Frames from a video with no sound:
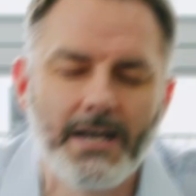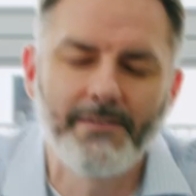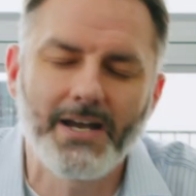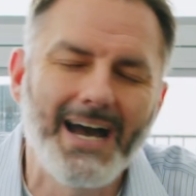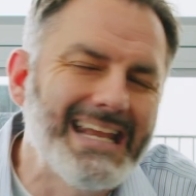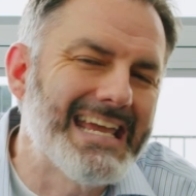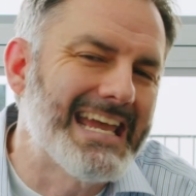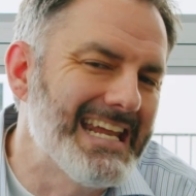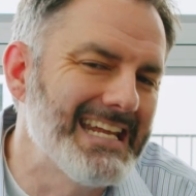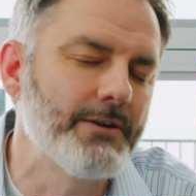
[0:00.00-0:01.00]
I've kind of
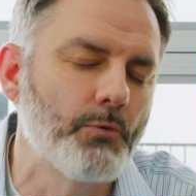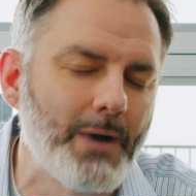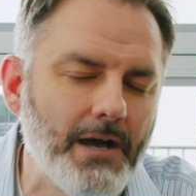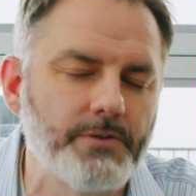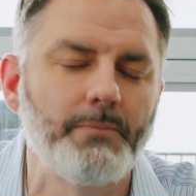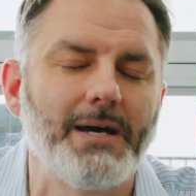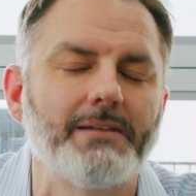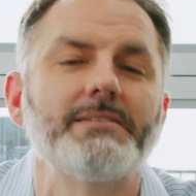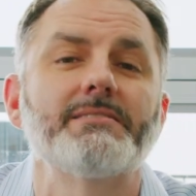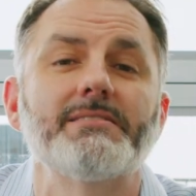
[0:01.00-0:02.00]
hinted around
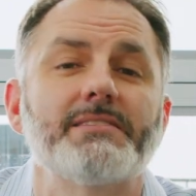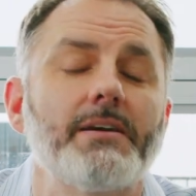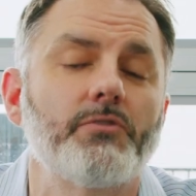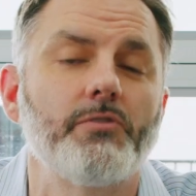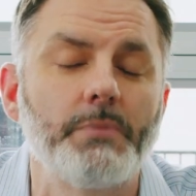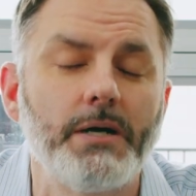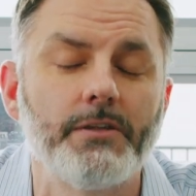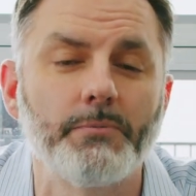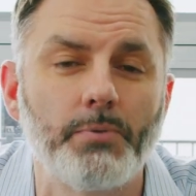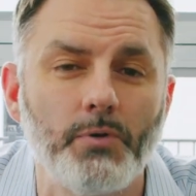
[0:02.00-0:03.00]
about this in several of my
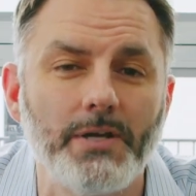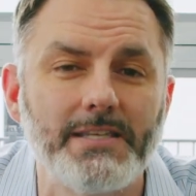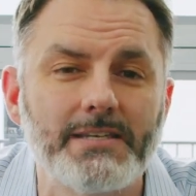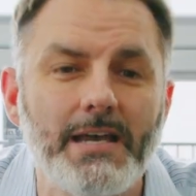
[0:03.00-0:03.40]
other points,